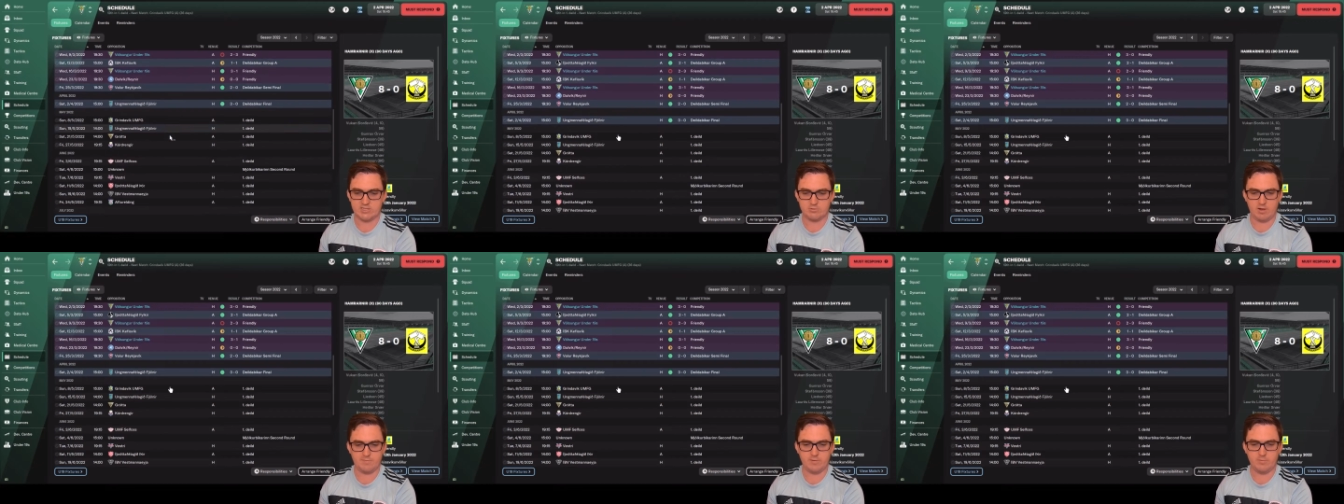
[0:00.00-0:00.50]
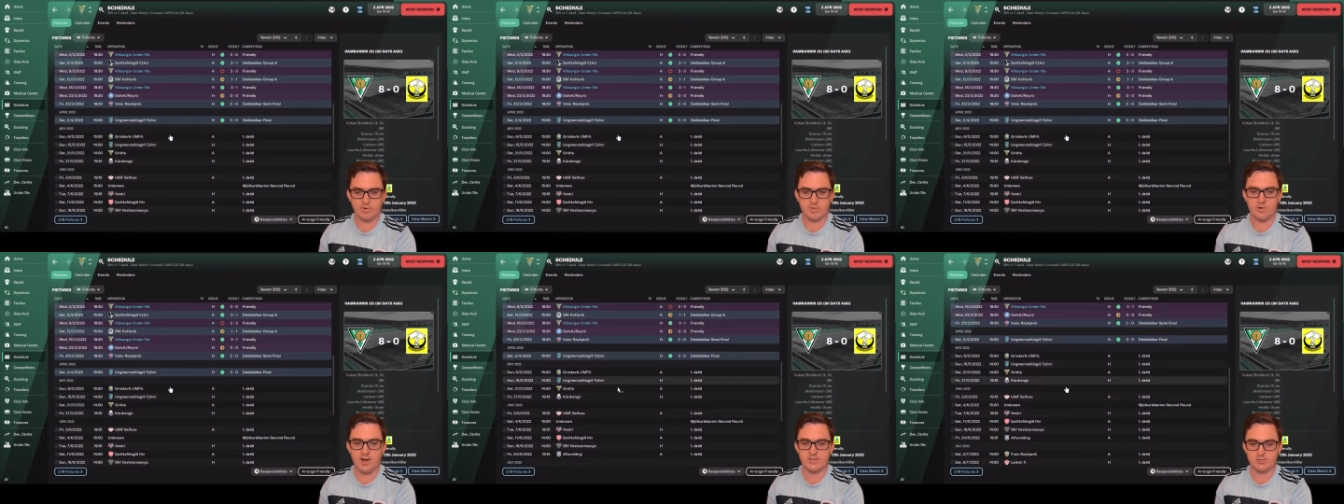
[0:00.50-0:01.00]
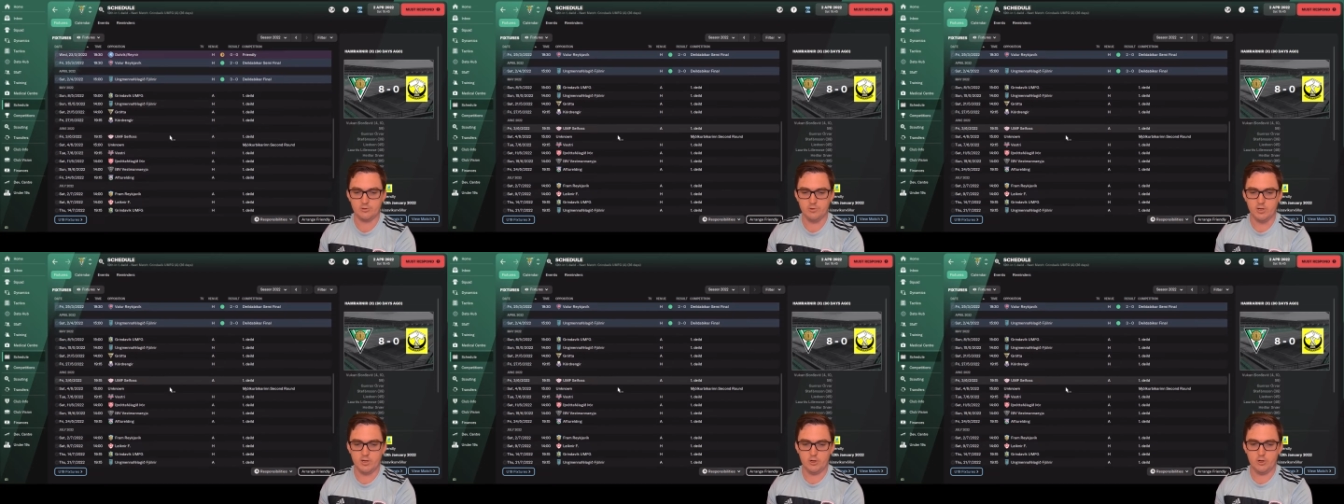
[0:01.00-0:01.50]
So I think what we might
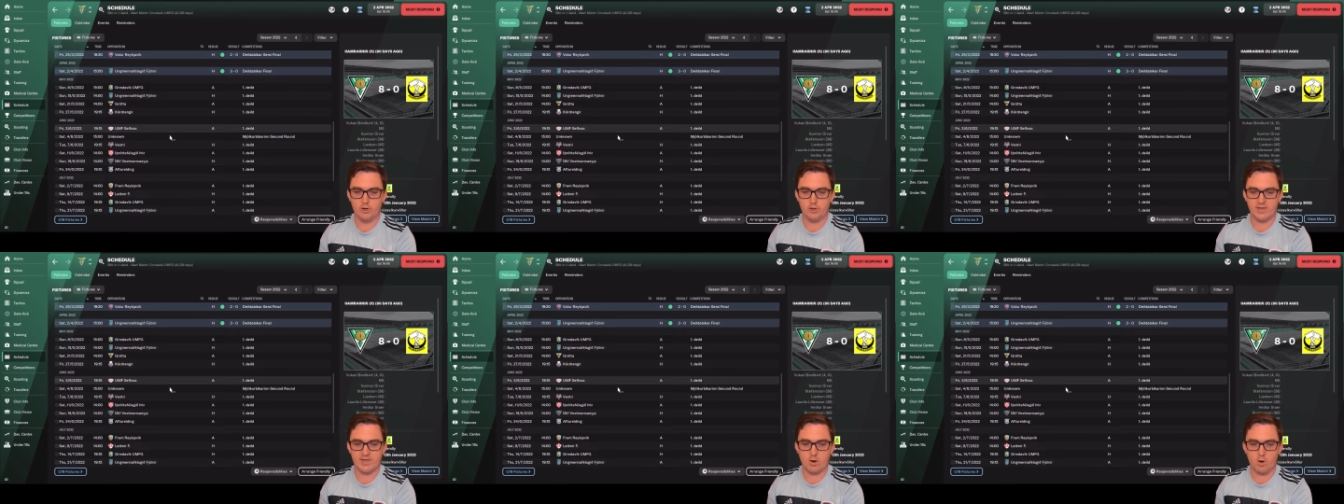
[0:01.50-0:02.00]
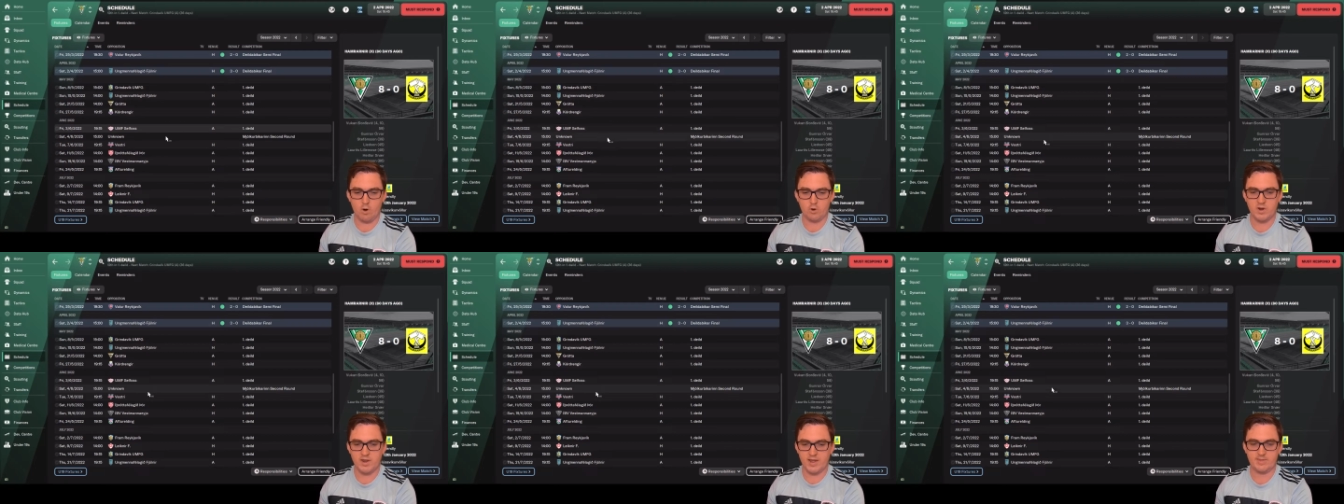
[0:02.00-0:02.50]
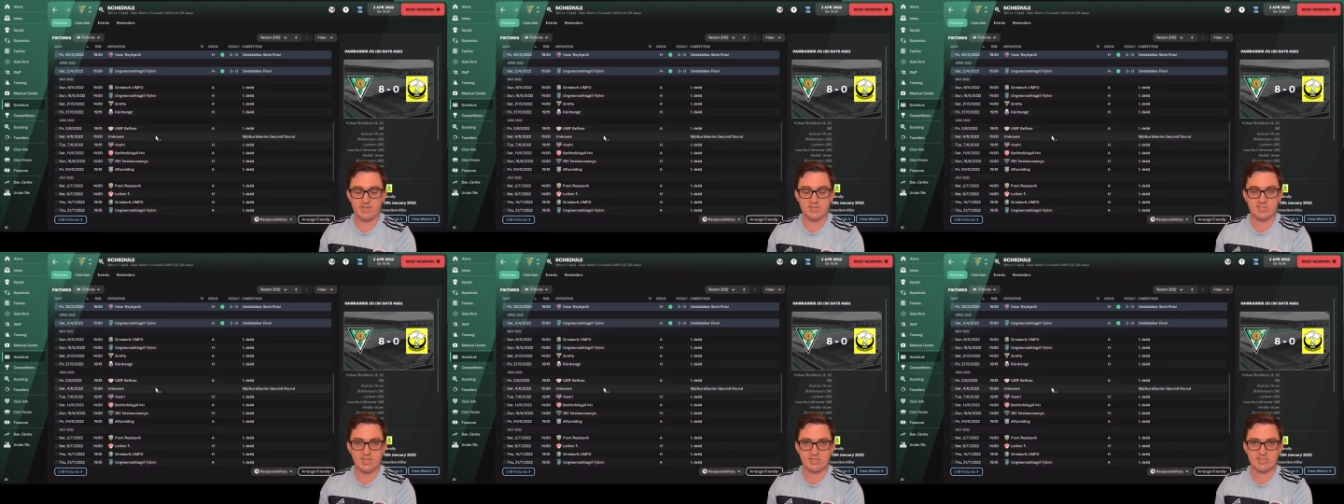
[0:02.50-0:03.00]
do early on in the
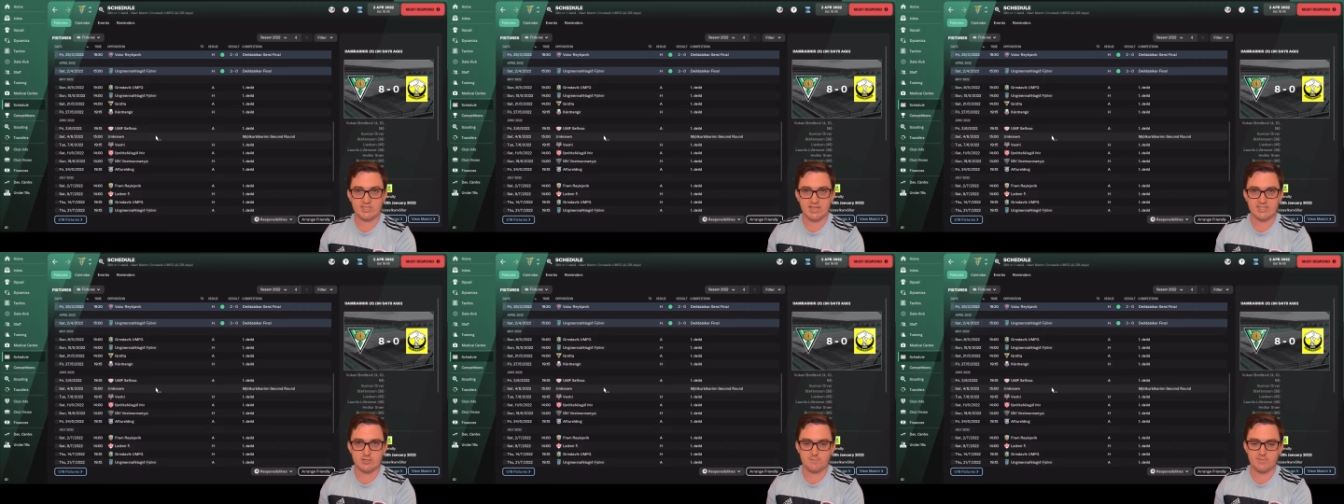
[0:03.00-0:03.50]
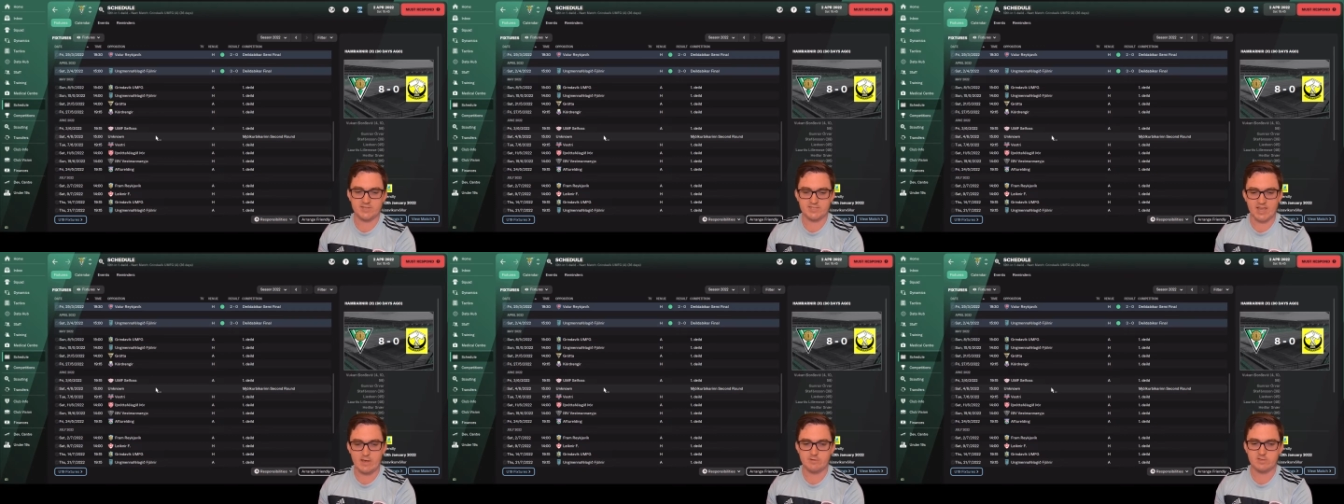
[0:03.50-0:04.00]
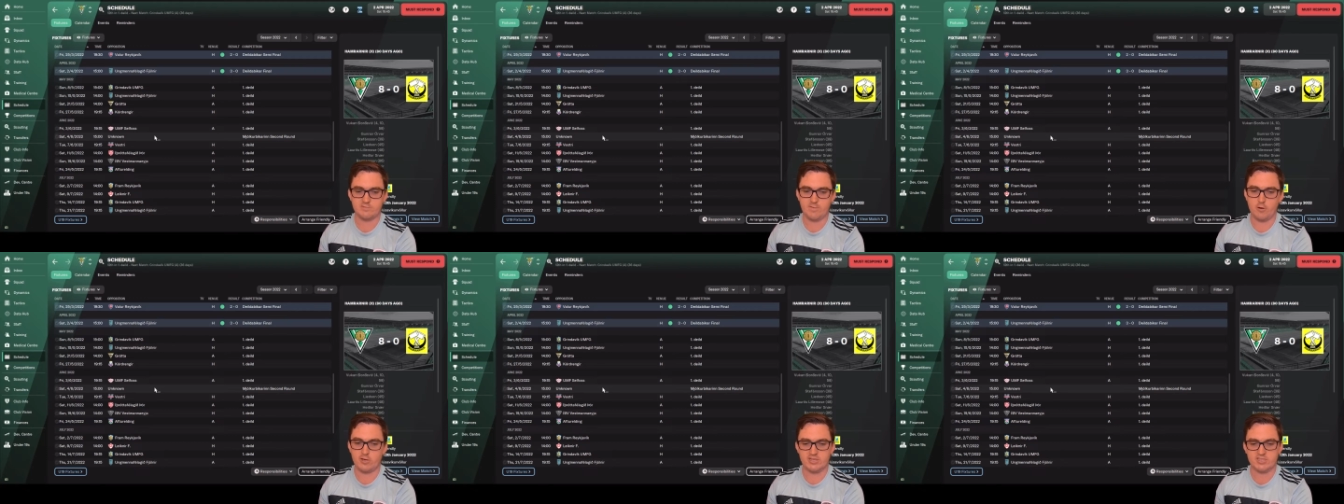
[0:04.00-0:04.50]
second season of this save is
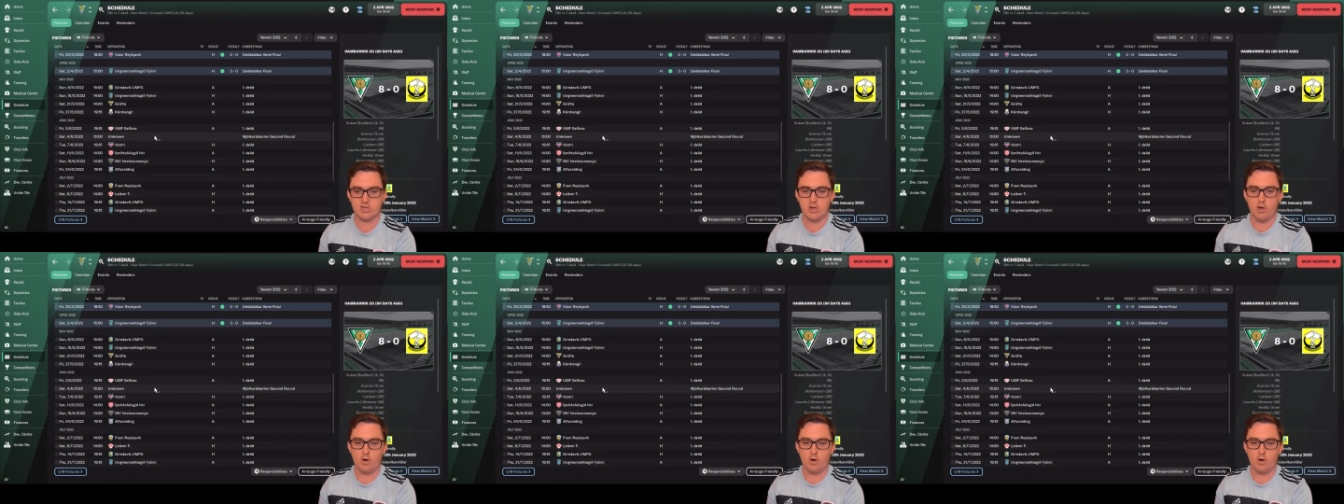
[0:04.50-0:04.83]
focus